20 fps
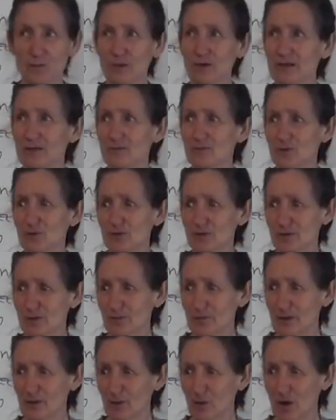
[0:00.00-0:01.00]
William looked
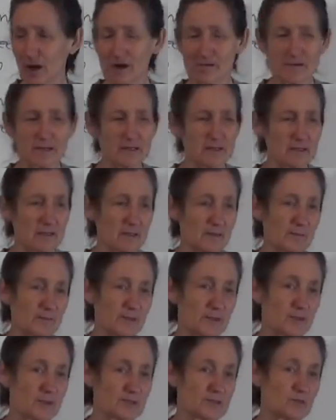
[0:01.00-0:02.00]
at me worried
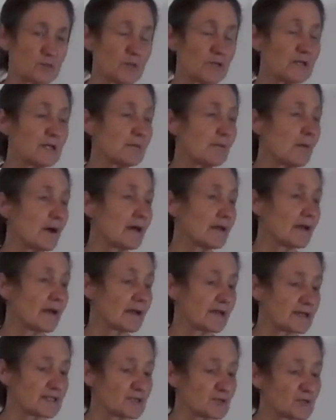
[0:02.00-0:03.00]
because William, my
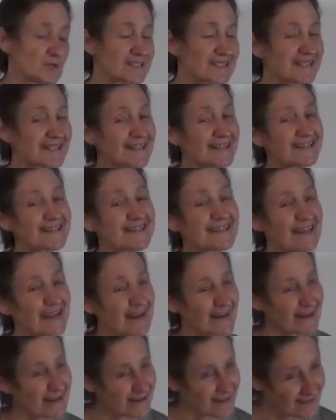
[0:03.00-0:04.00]
youngest, was a little
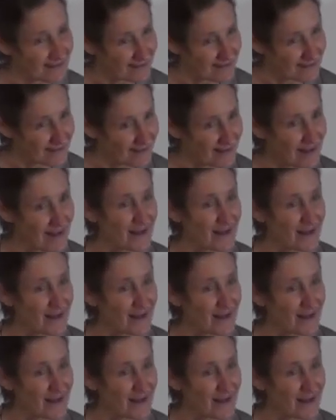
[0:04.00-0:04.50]
delicate.